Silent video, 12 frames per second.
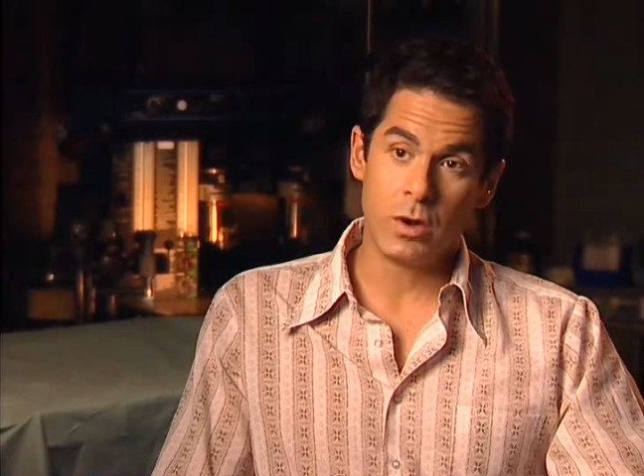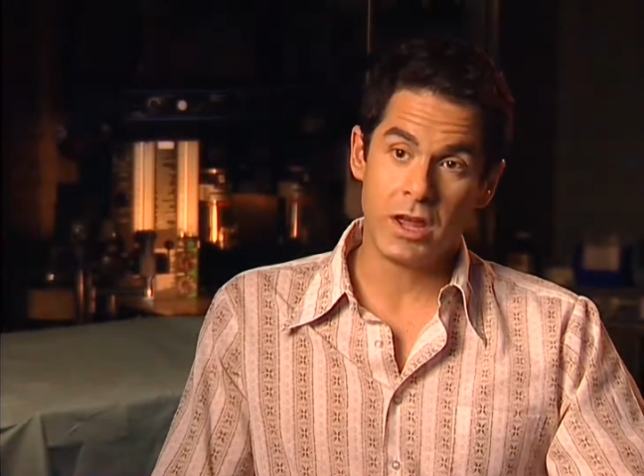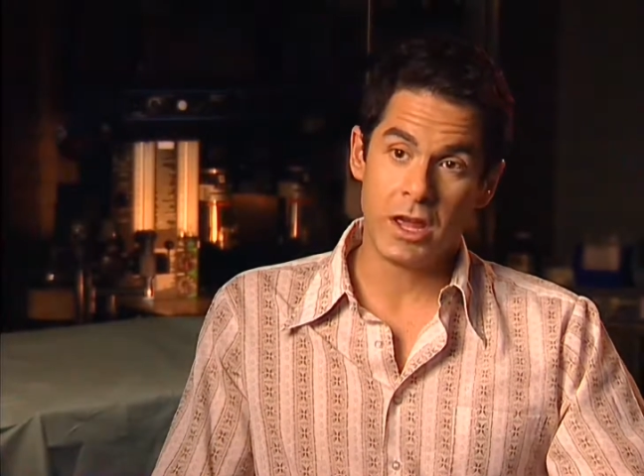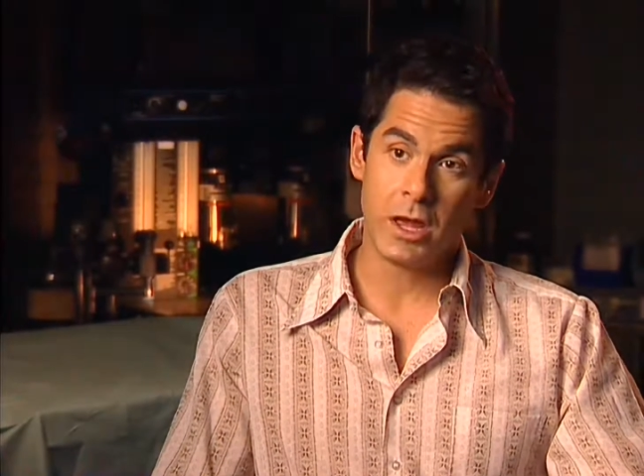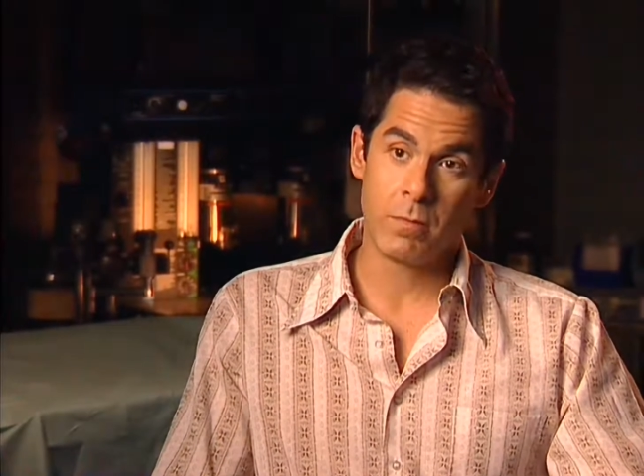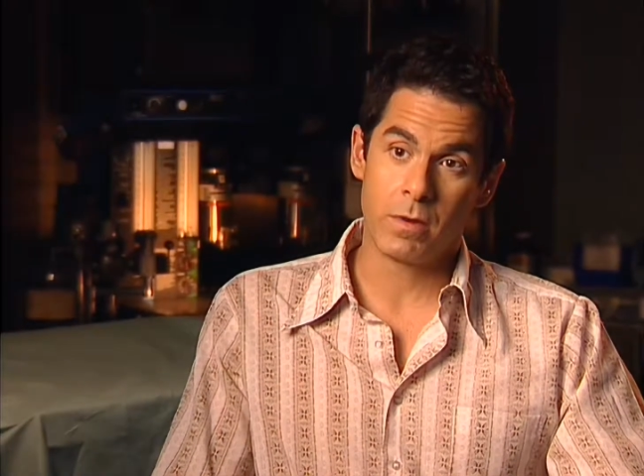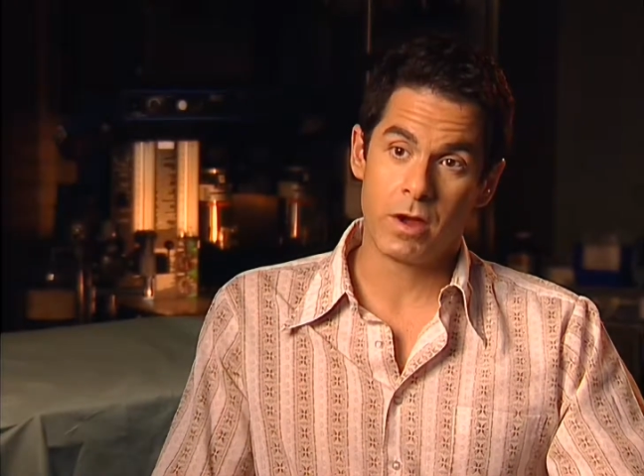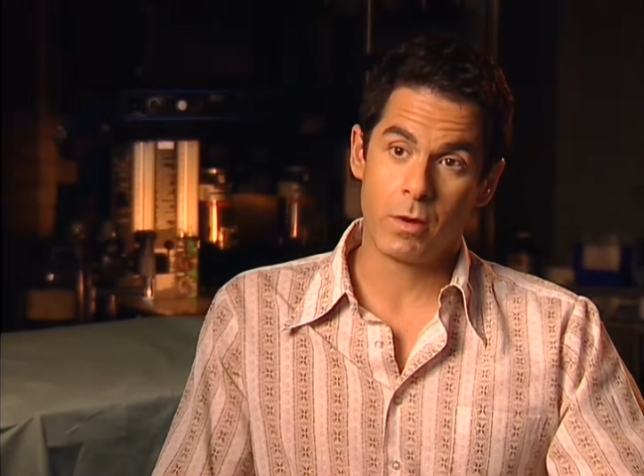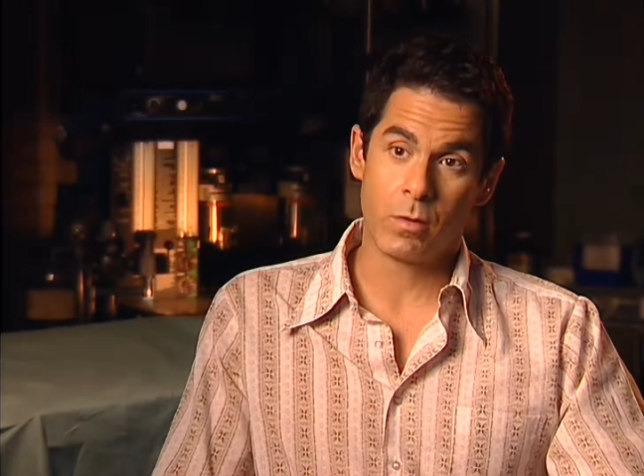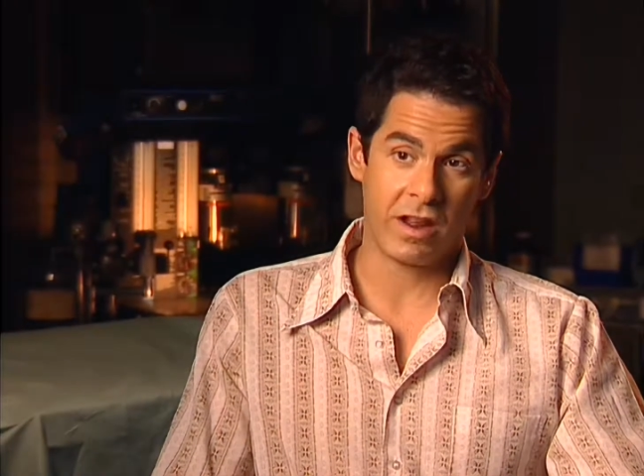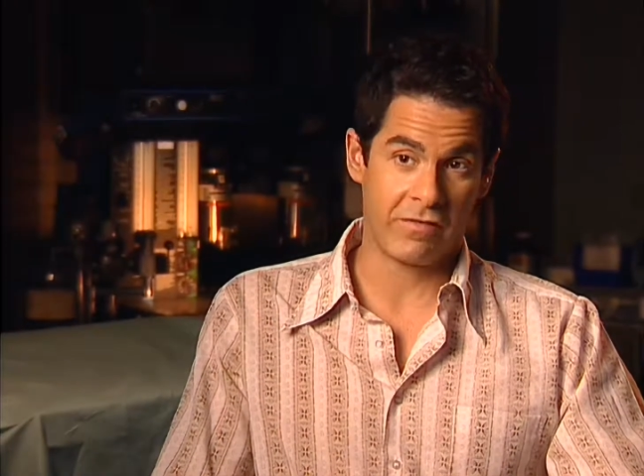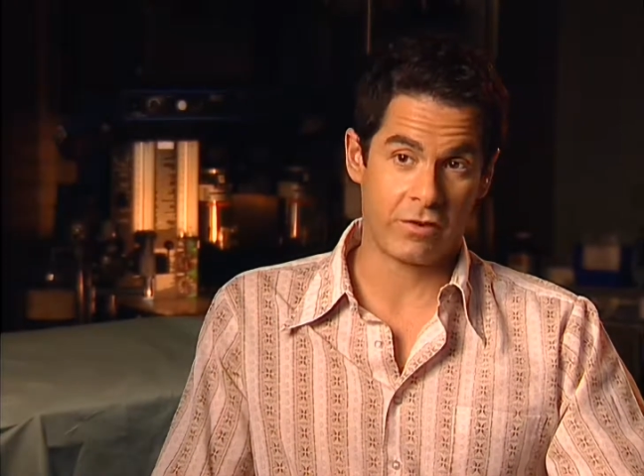him
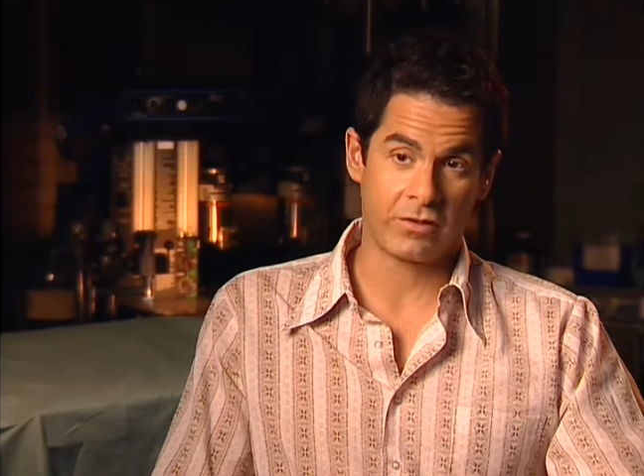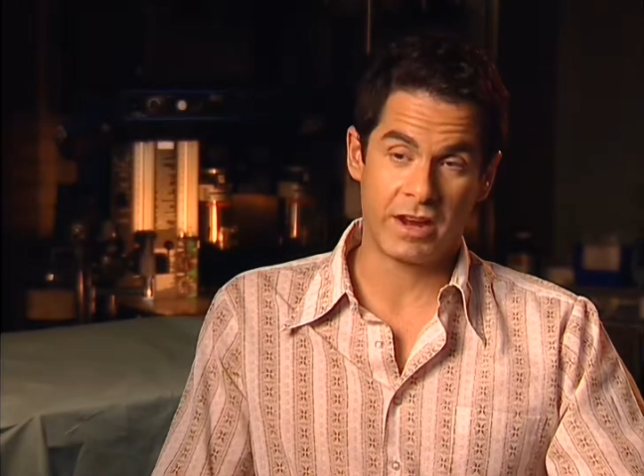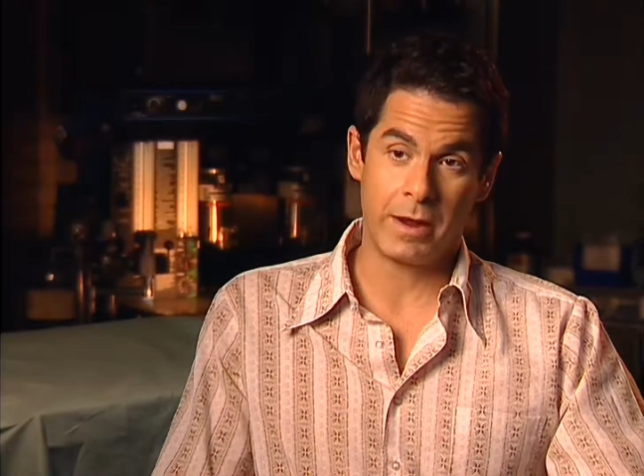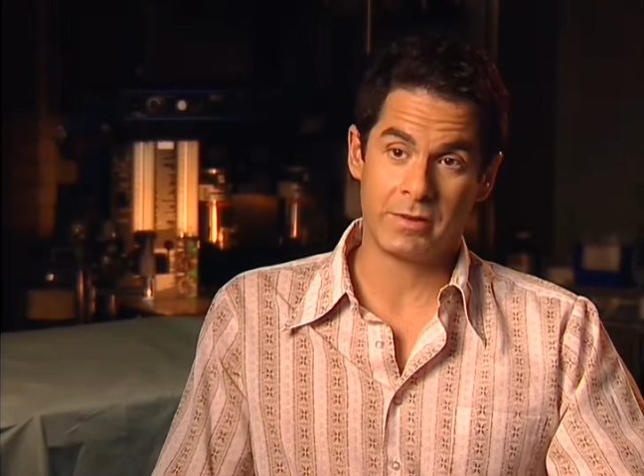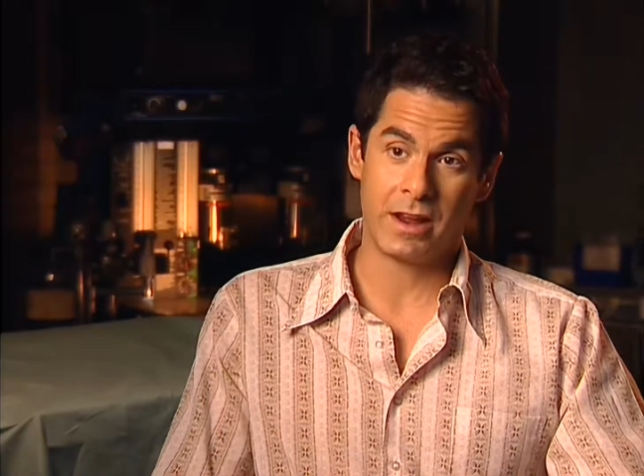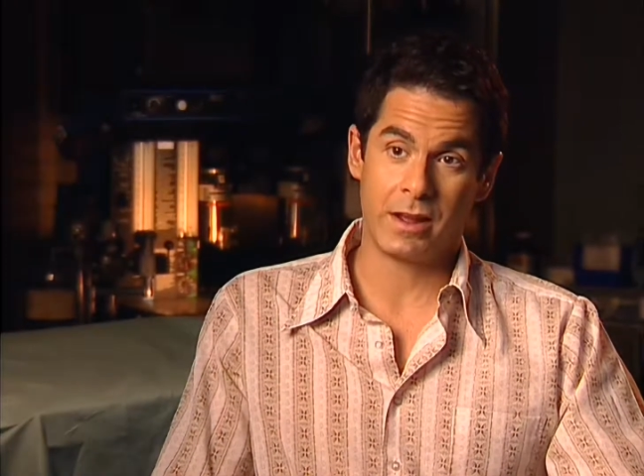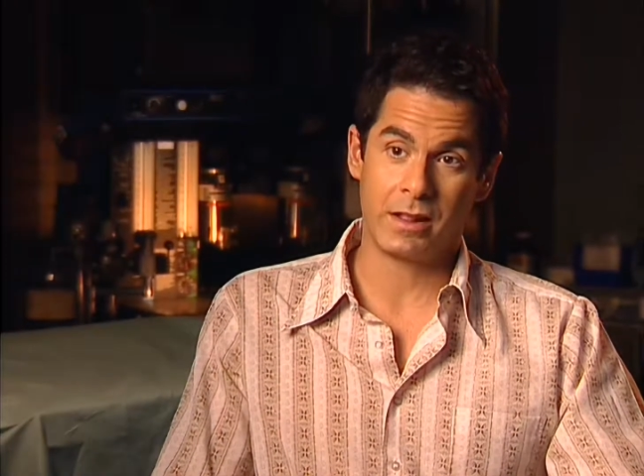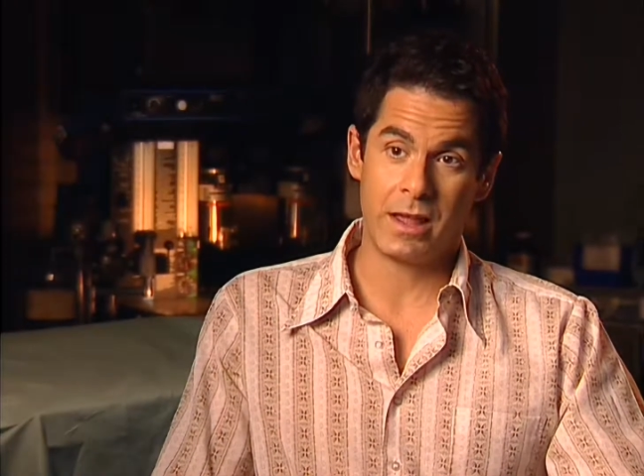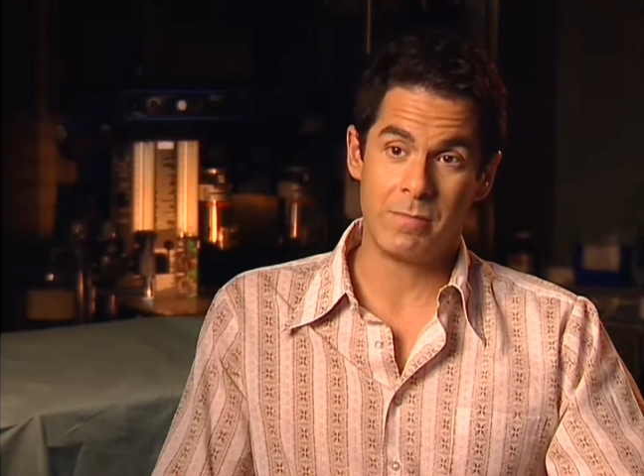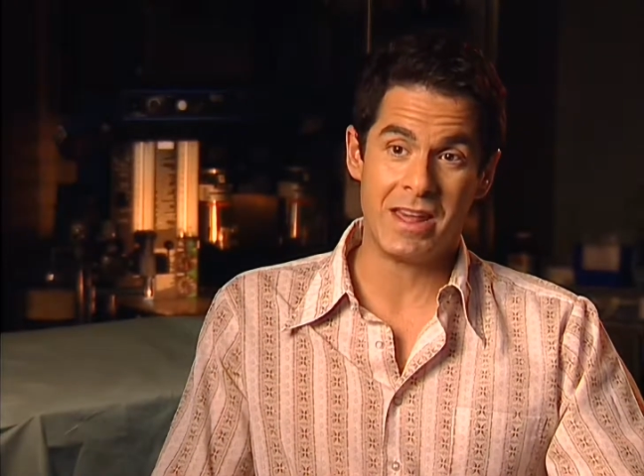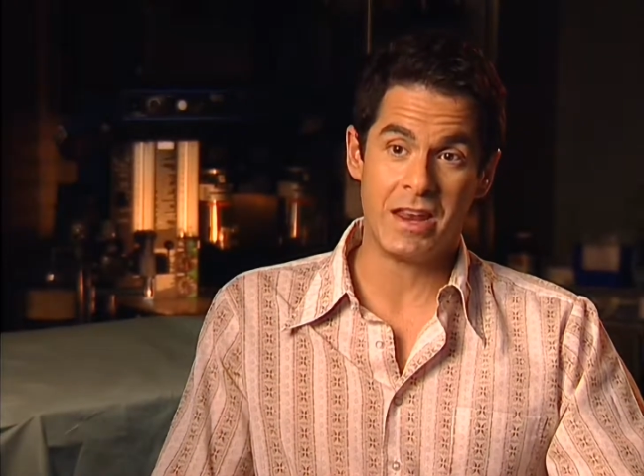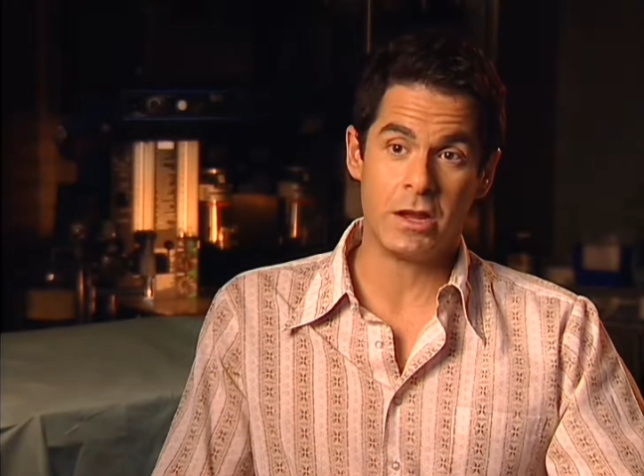when I first came to LA
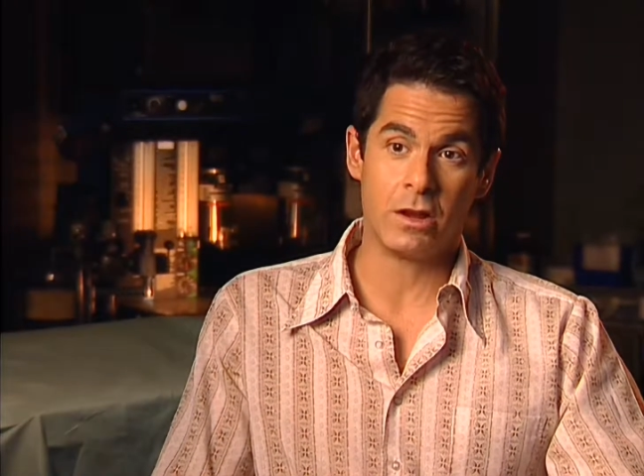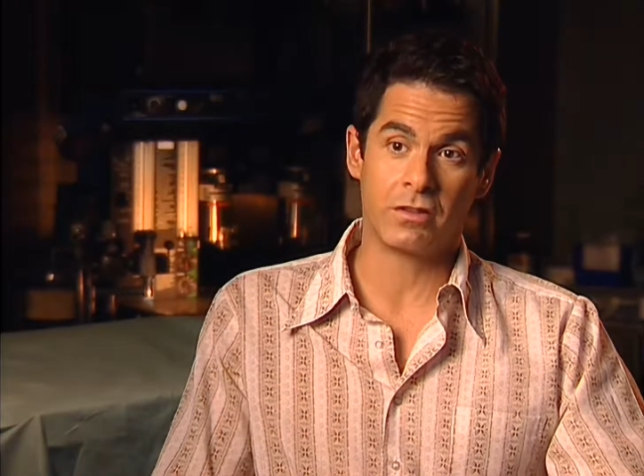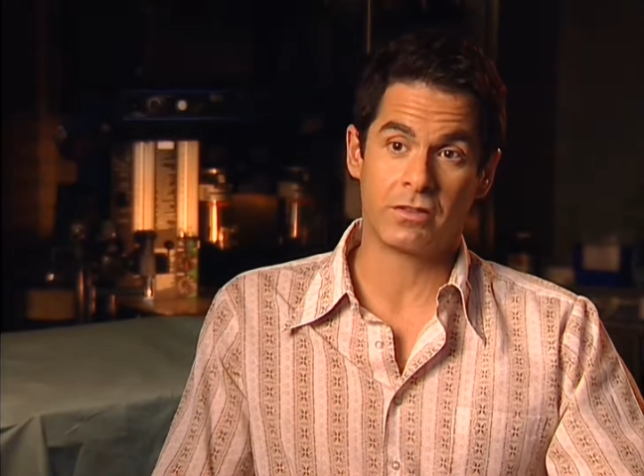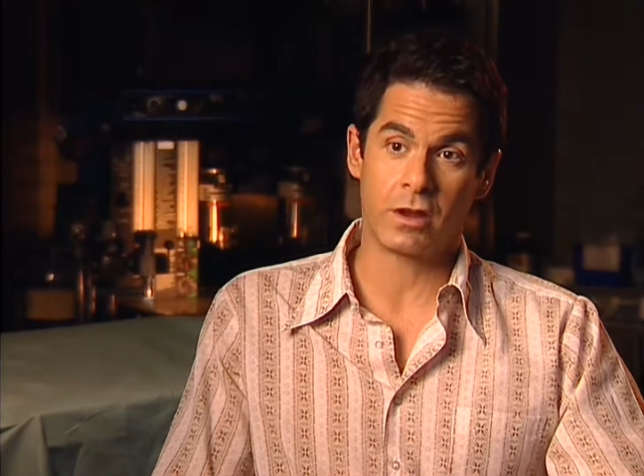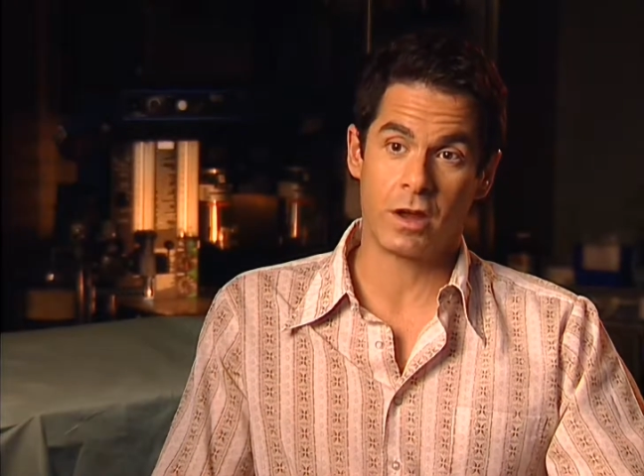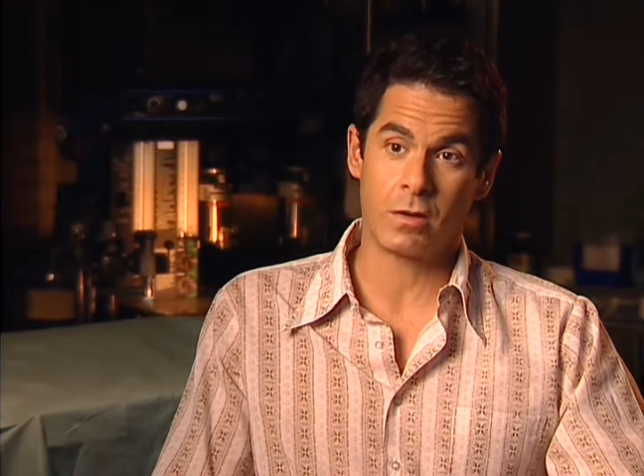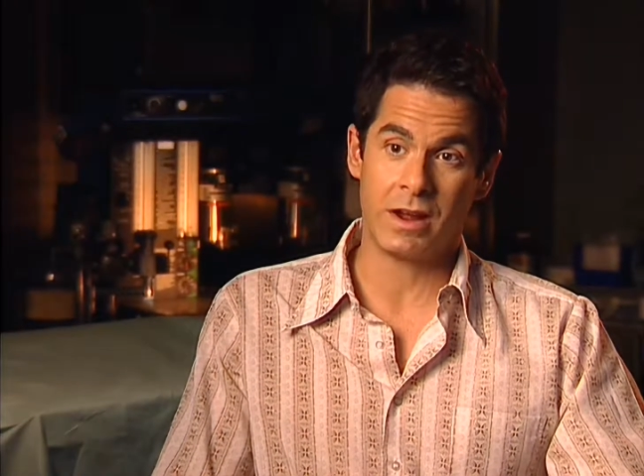many years ago.